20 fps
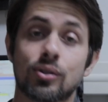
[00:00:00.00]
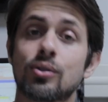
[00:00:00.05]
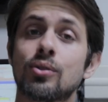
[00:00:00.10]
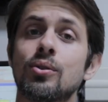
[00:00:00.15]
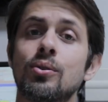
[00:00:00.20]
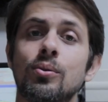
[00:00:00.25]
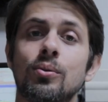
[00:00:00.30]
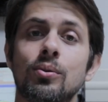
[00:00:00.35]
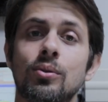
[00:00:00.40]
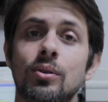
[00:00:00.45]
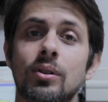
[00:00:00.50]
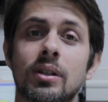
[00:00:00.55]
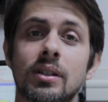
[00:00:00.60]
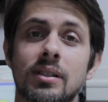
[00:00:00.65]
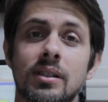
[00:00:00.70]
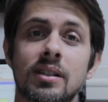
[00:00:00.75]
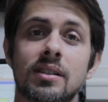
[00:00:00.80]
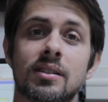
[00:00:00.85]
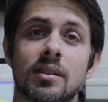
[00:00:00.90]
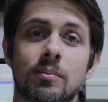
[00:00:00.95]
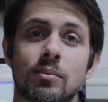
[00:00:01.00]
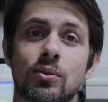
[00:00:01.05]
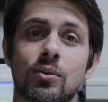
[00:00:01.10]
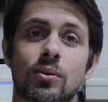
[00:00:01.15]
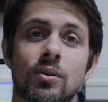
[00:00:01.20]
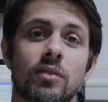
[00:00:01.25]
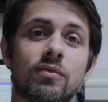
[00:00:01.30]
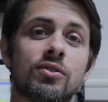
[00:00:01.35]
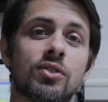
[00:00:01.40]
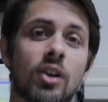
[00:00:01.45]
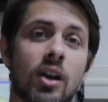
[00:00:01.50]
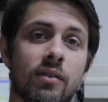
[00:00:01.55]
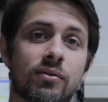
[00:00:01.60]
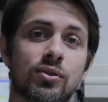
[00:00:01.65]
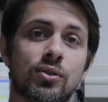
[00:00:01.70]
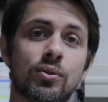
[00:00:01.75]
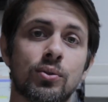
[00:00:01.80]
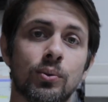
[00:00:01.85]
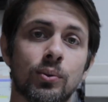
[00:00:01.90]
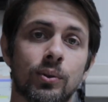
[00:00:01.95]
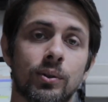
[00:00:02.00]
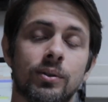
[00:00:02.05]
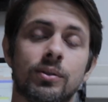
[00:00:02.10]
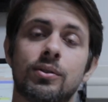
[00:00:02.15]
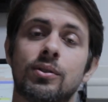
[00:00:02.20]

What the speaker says: Two, you can see some sort of soft stool.